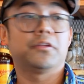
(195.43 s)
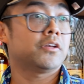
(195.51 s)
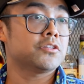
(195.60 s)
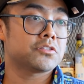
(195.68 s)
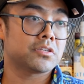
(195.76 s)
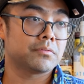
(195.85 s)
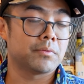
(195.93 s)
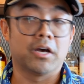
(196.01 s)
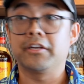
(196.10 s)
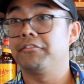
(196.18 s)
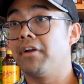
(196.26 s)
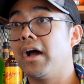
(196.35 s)
You can serve
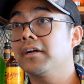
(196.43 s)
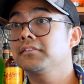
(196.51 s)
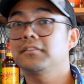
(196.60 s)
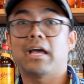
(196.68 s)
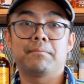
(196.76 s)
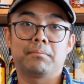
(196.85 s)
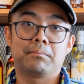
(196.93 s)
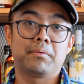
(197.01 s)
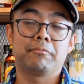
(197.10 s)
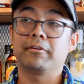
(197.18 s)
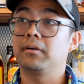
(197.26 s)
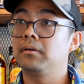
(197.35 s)
on the rocks. Have it
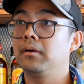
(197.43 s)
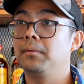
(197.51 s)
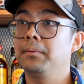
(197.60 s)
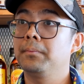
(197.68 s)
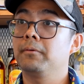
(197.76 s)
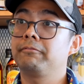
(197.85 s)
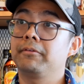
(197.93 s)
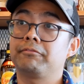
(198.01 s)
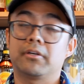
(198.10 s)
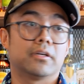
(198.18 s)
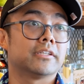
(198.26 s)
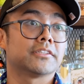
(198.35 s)
prefer, uh, people
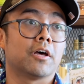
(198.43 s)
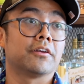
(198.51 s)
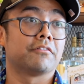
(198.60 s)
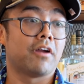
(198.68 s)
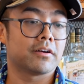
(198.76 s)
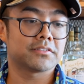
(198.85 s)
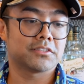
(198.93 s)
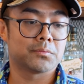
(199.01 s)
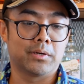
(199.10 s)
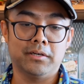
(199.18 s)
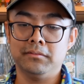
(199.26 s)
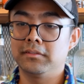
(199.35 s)
prefer it on the rocks as
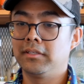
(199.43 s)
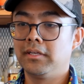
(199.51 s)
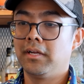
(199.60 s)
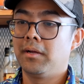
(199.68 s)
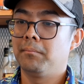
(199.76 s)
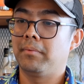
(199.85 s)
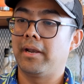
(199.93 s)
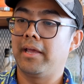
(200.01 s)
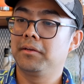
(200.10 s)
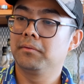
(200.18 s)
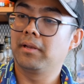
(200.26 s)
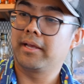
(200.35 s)
well, but I
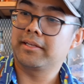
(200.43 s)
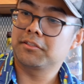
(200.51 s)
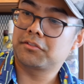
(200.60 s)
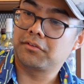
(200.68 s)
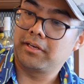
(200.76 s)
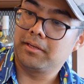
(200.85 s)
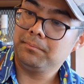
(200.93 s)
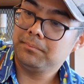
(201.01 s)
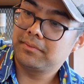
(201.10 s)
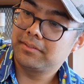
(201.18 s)
do like it straight up.